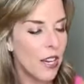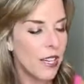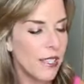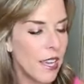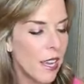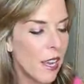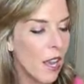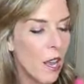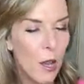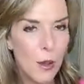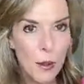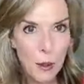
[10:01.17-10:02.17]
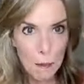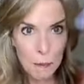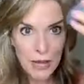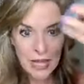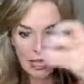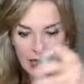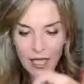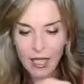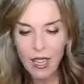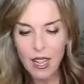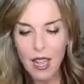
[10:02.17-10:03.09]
to take me